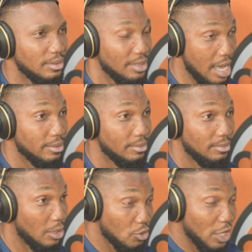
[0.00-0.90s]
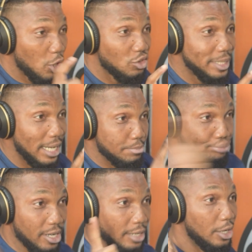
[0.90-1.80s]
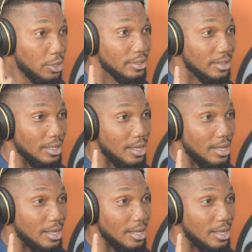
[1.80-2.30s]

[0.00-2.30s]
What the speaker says: Yeah, they don't run 100 meters and they're done.